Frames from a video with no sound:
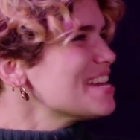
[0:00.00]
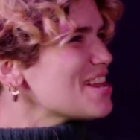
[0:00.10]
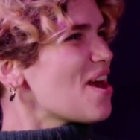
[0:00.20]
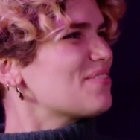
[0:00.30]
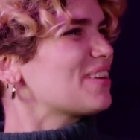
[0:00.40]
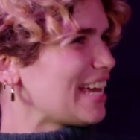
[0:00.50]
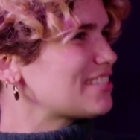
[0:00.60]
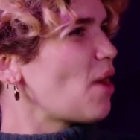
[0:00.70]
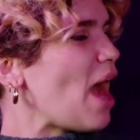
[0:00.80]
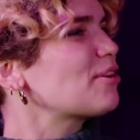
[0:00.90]
But
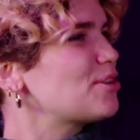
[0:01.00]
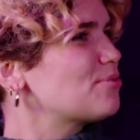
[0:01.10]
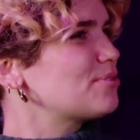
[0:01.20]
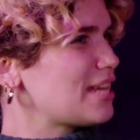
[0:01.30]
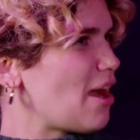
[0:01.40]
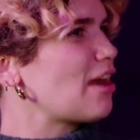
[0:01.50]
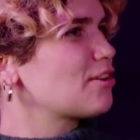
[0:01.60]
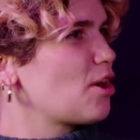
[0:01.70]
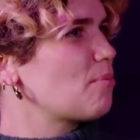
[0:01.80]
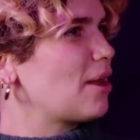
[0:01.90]
so how do you
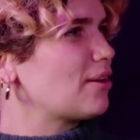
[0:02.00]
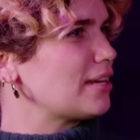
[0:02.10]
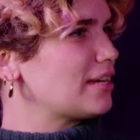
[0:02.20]
go about it?